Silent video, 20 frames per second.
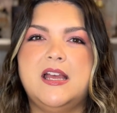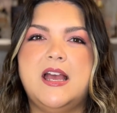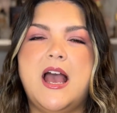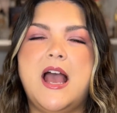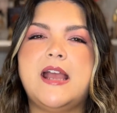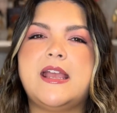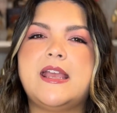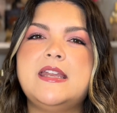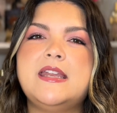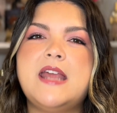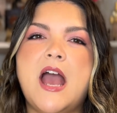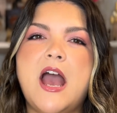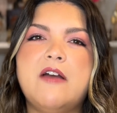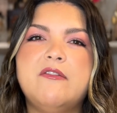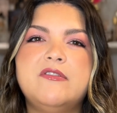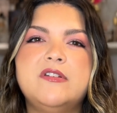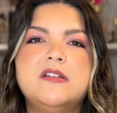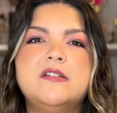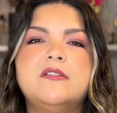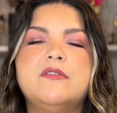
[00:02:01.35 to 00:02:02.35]
I
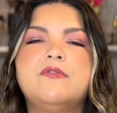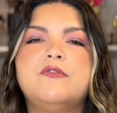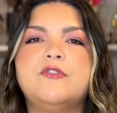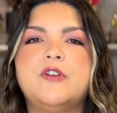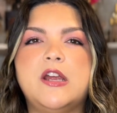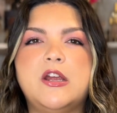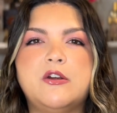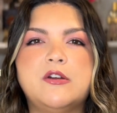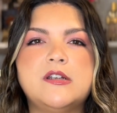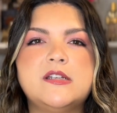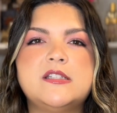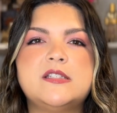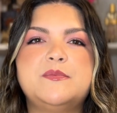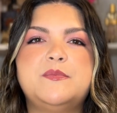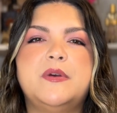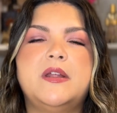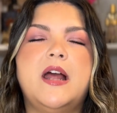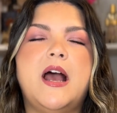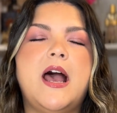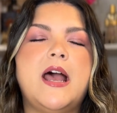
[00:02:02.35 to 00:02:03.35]
have it in a fragrance,
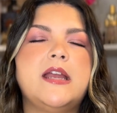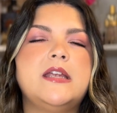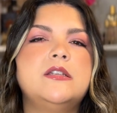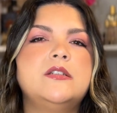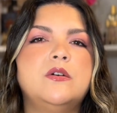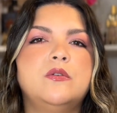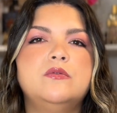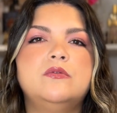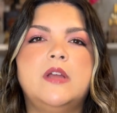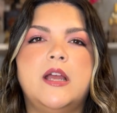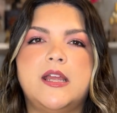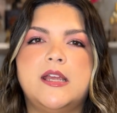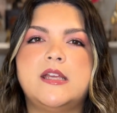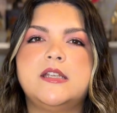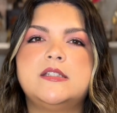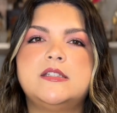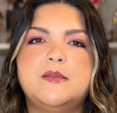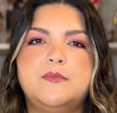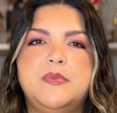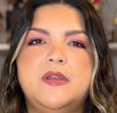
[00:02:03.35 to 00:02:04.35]
but I don't like
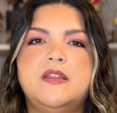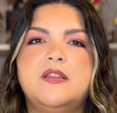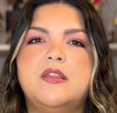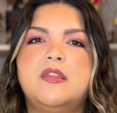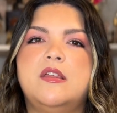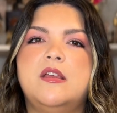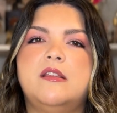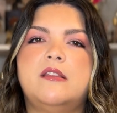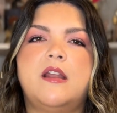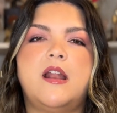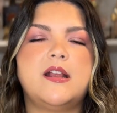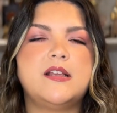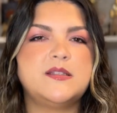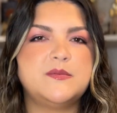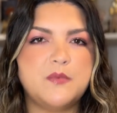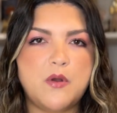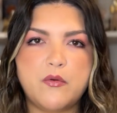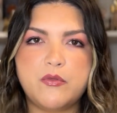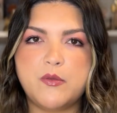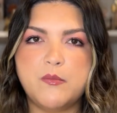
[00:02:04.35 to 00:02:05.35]
it to be the thing that I
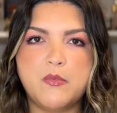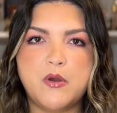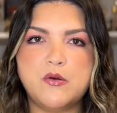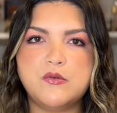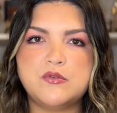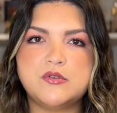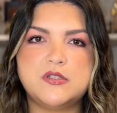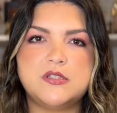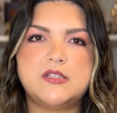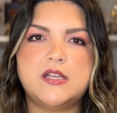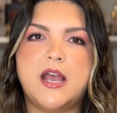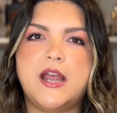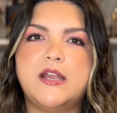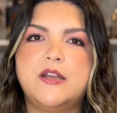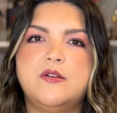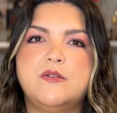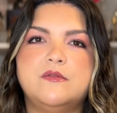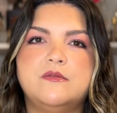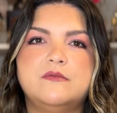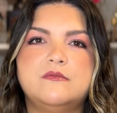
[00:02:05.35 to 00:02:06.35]
smell the most. I
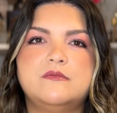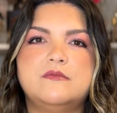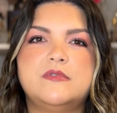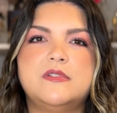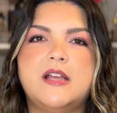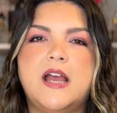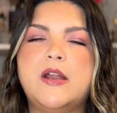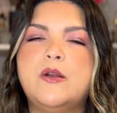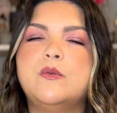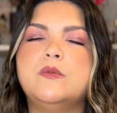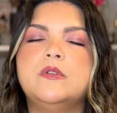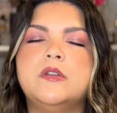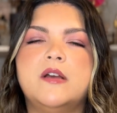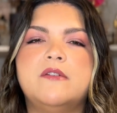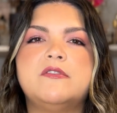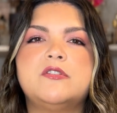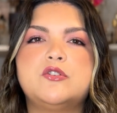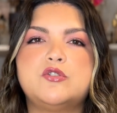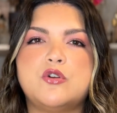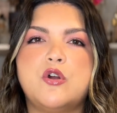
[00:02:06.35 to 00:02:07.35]
don't
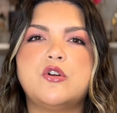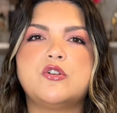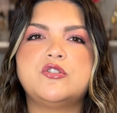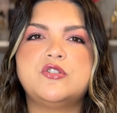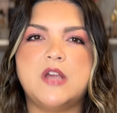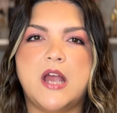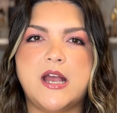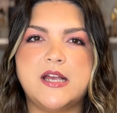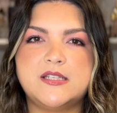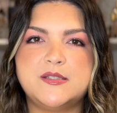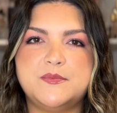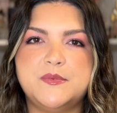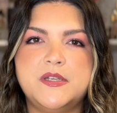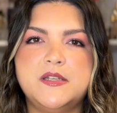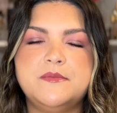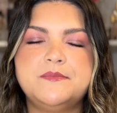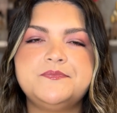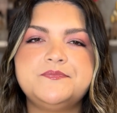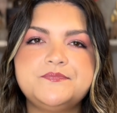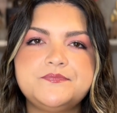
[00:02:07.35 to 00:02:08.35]
love a strong
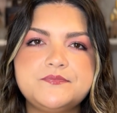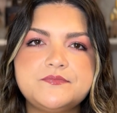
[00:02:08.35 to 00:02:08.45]
jasmine.